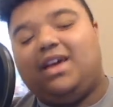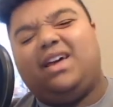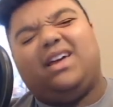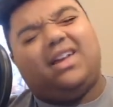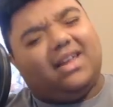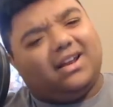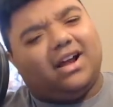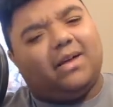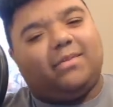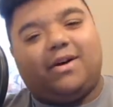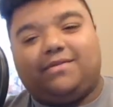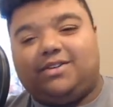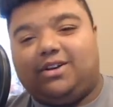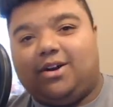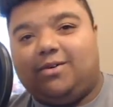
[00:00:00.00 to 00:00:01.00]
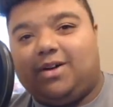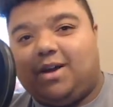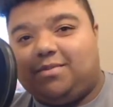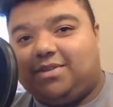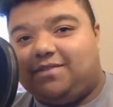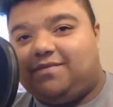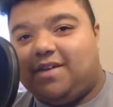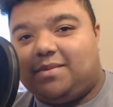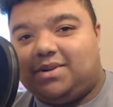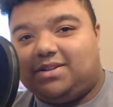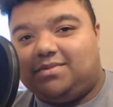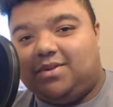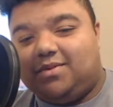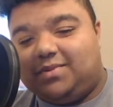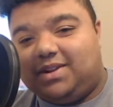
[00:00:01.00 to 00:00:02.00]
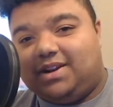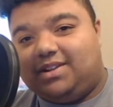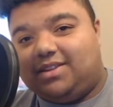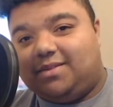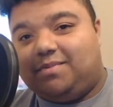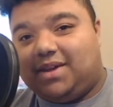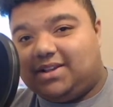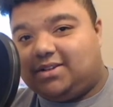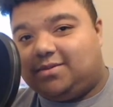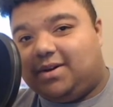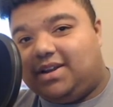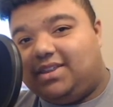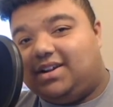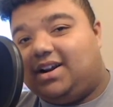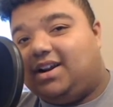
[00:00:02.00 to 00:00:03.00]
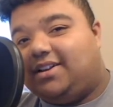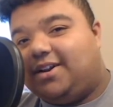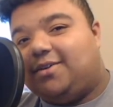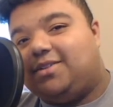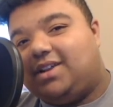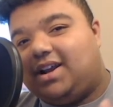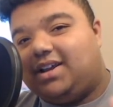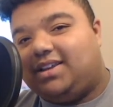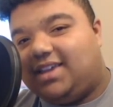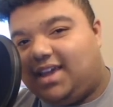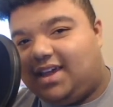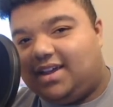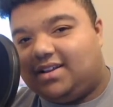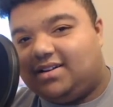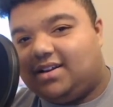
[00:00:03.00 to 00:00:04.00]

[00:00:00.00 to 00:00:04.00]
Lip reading: and I'm off to go help the feminist movement in the best way that I know that I can.